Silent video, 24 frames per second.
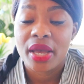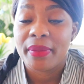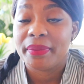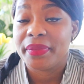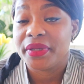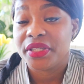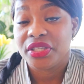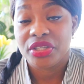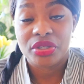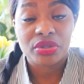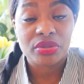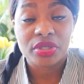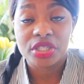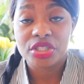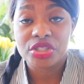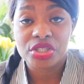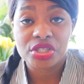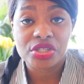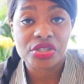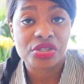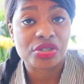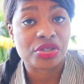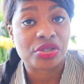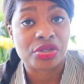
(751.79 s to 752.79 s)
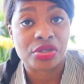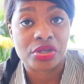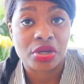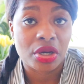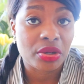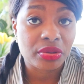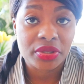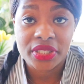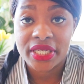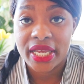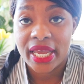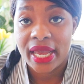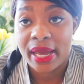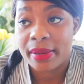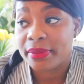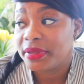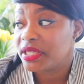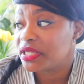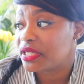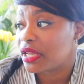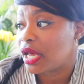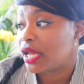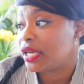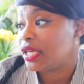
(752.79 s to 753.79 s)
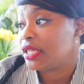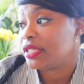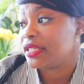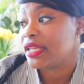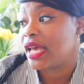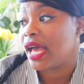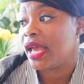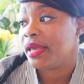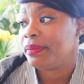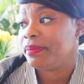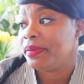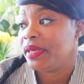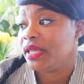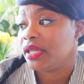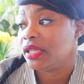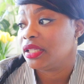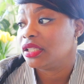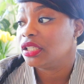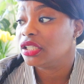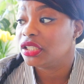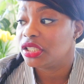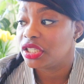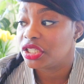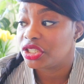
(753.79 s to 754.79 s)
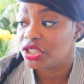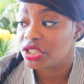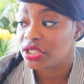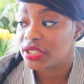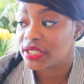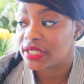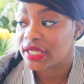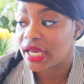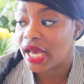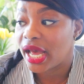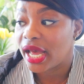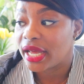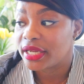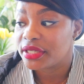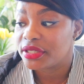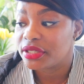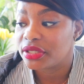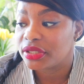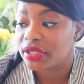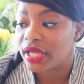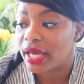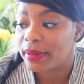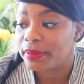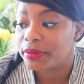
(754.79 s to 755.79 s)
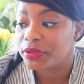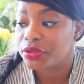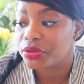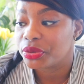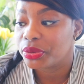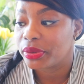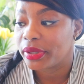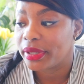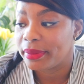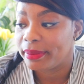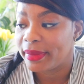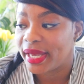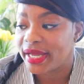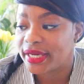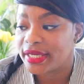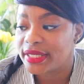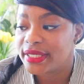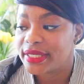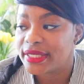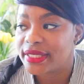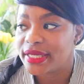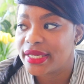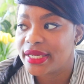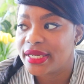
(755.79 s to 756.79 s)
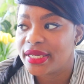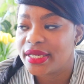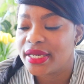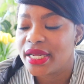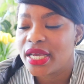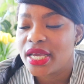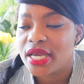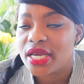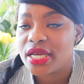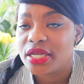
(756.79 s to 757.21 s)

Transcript: But you could just go to Amazon and type in Clinician's Guide to Laboratory Medicine